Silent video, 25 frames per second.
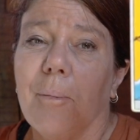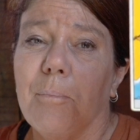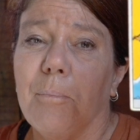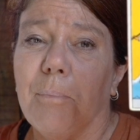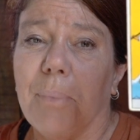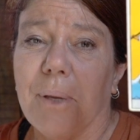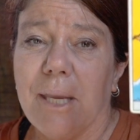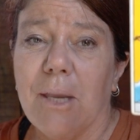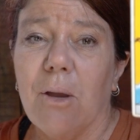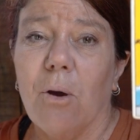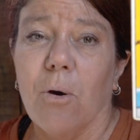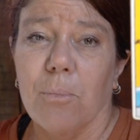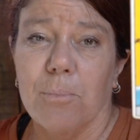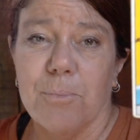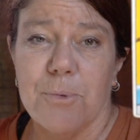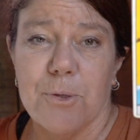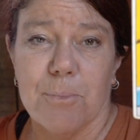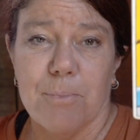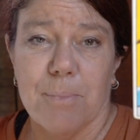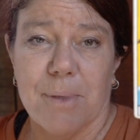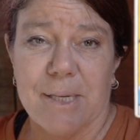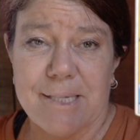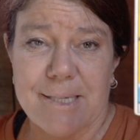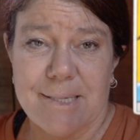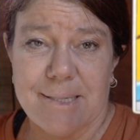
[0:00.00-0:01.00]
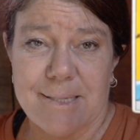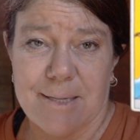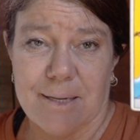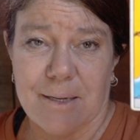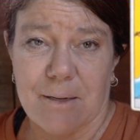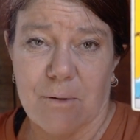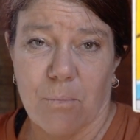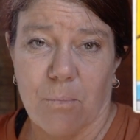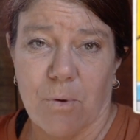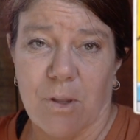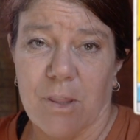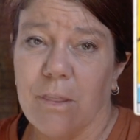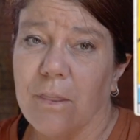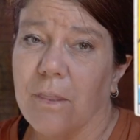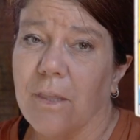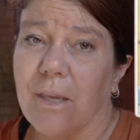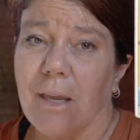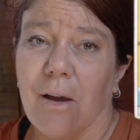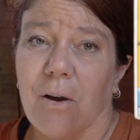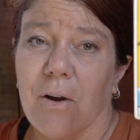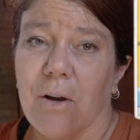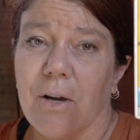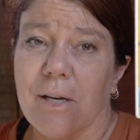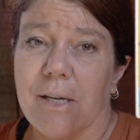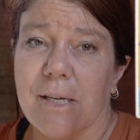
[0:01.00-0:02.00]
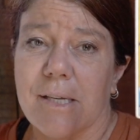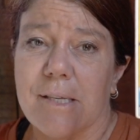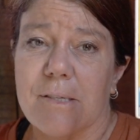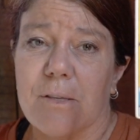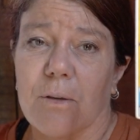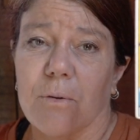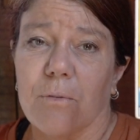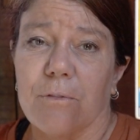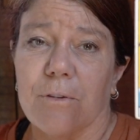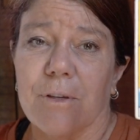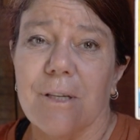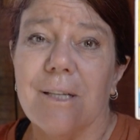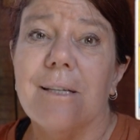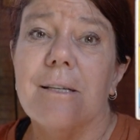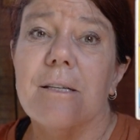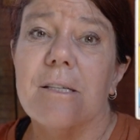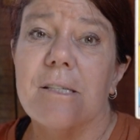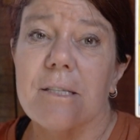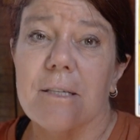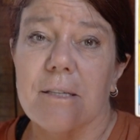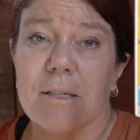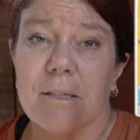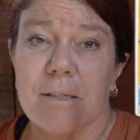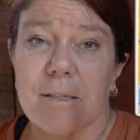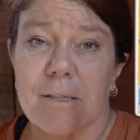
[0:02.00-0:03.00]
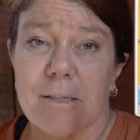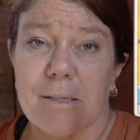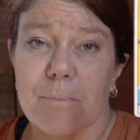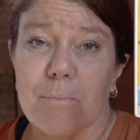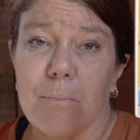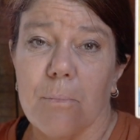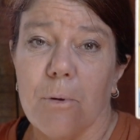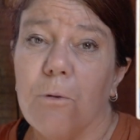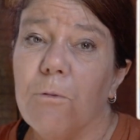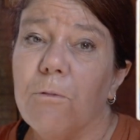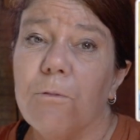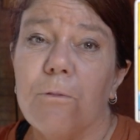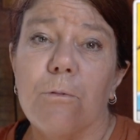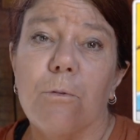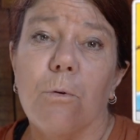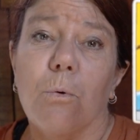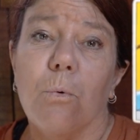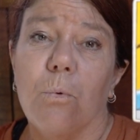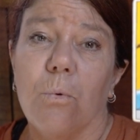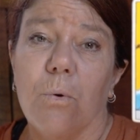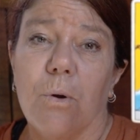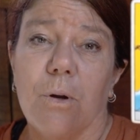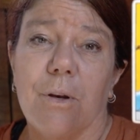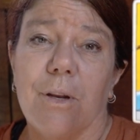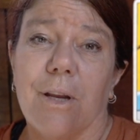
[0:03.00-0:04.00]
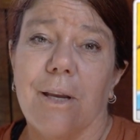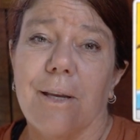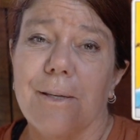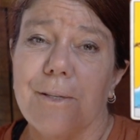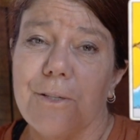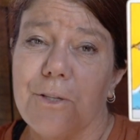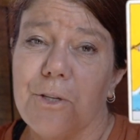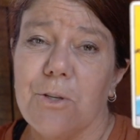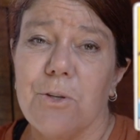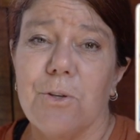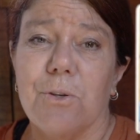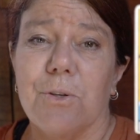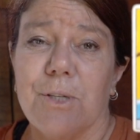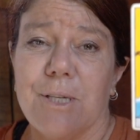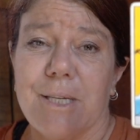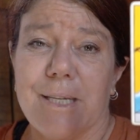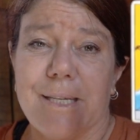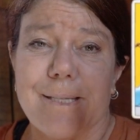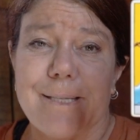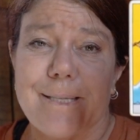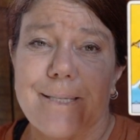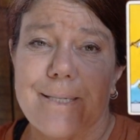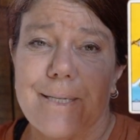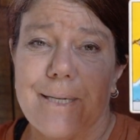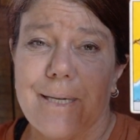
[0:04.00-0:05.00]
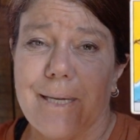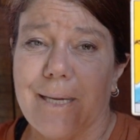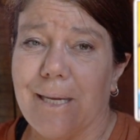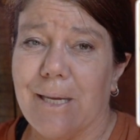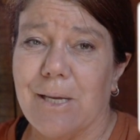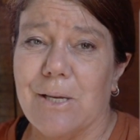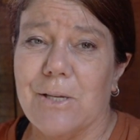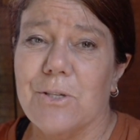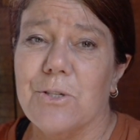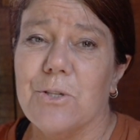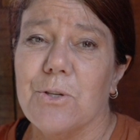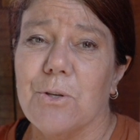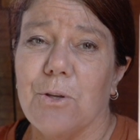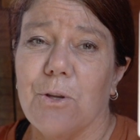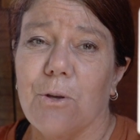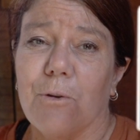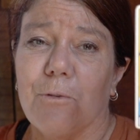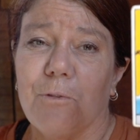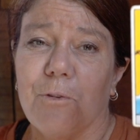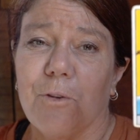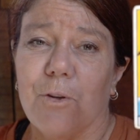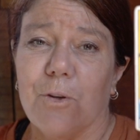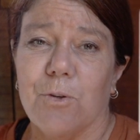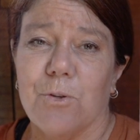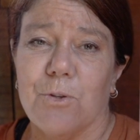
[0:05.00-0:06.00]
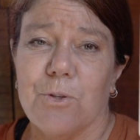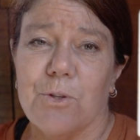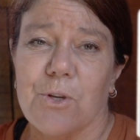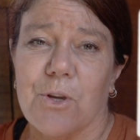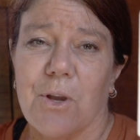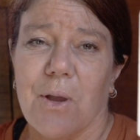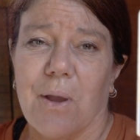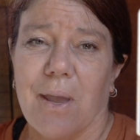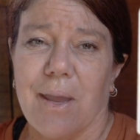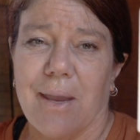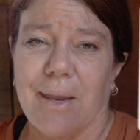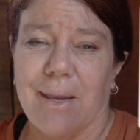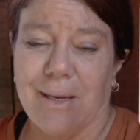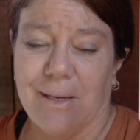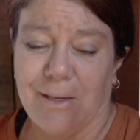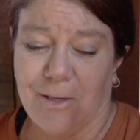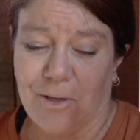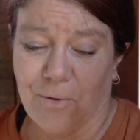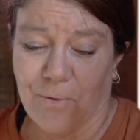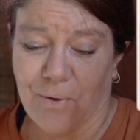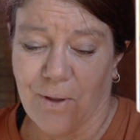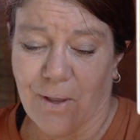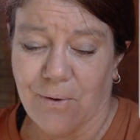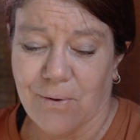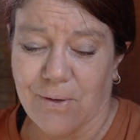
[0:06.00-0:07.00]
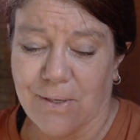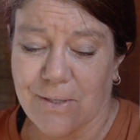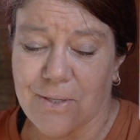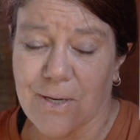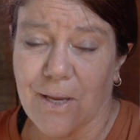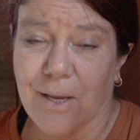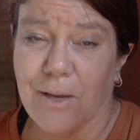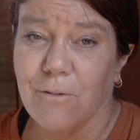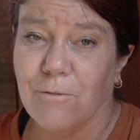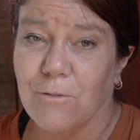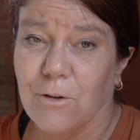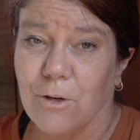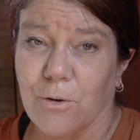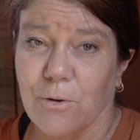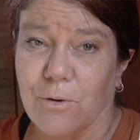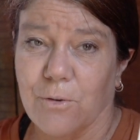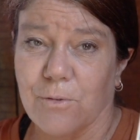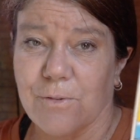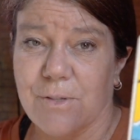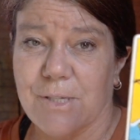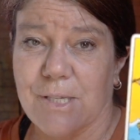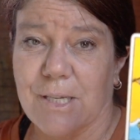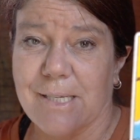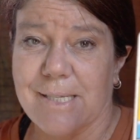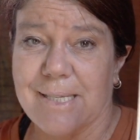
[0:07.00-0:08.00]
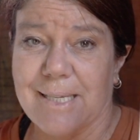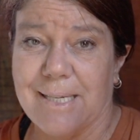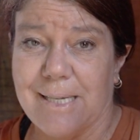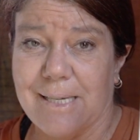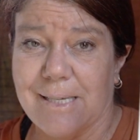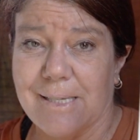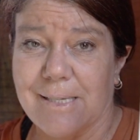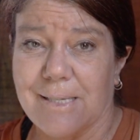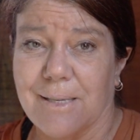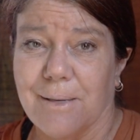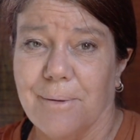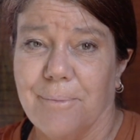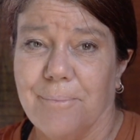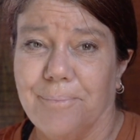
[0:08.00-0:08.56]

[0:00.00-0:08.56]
Be optimistic with the eyes of innocence. Move forward into your destiny, into your future, and you're going to have a lot of success.